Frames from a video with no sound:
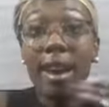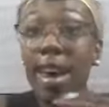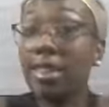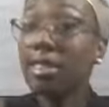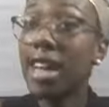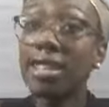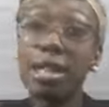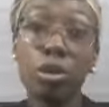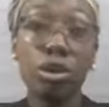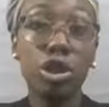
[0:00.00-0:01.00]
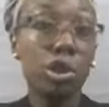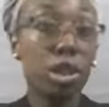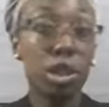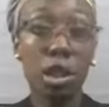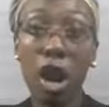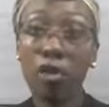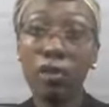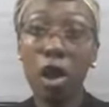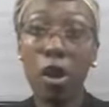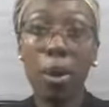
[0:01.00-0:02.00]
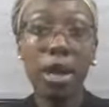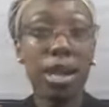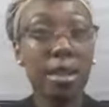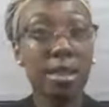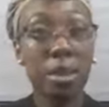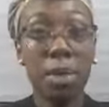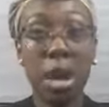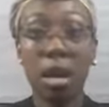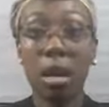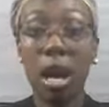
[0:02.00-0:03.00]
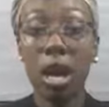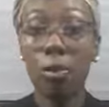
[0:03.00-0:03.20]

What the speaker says: and lets those juices start flowing. It gets the man,